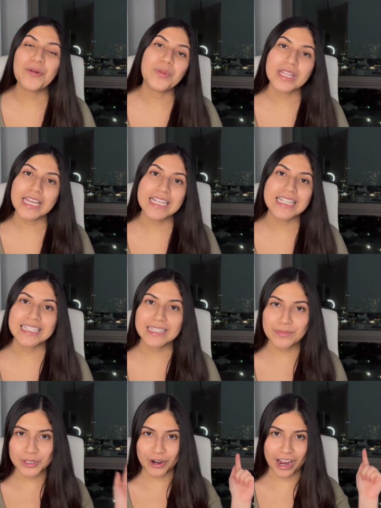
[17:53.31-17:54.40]
please
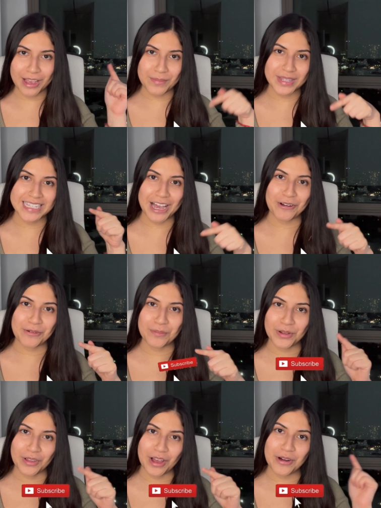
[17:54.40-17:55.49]
subscribe down
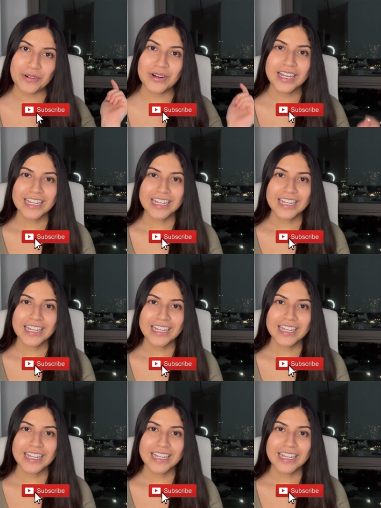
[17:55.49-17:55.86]
below.